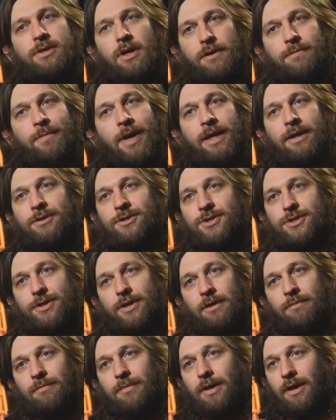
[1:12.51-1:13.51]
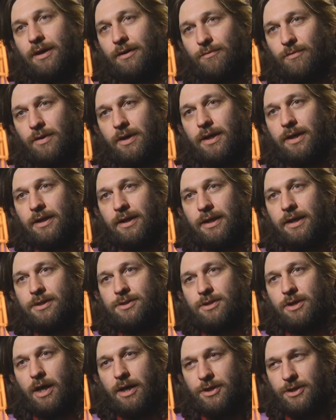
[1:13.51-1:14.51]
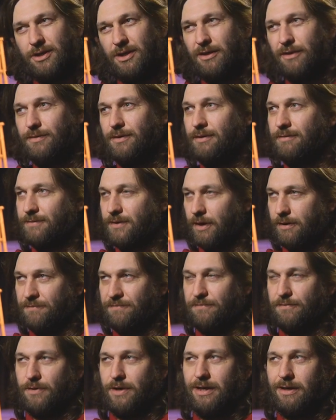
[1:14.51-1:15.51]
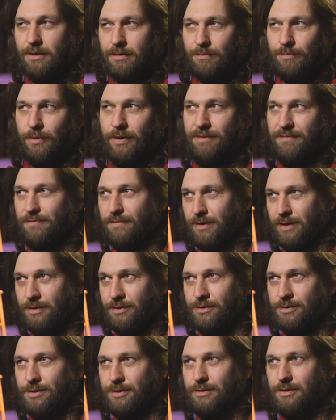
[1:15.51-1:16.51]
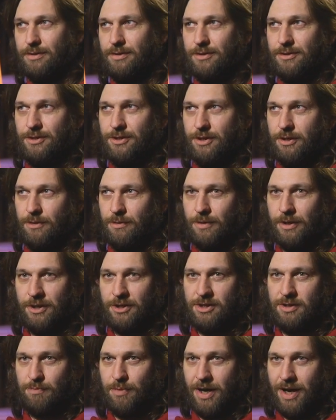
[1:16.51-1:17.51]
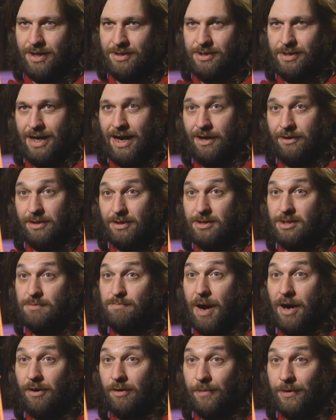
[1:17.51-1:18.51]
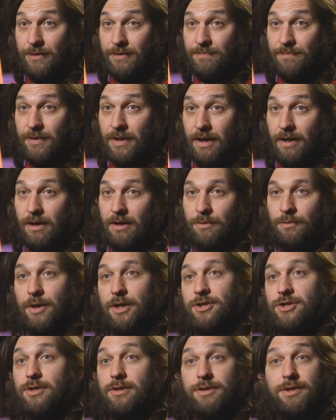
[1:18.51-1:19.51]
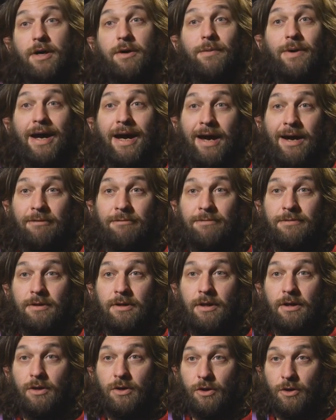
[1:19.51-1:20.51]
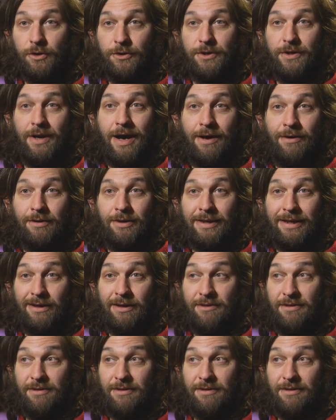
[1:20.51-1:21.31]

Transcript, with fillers: non-mainstream. It really is not. you you've got a freedom with Fringe to express and experiment, which you don't have ordinarily in the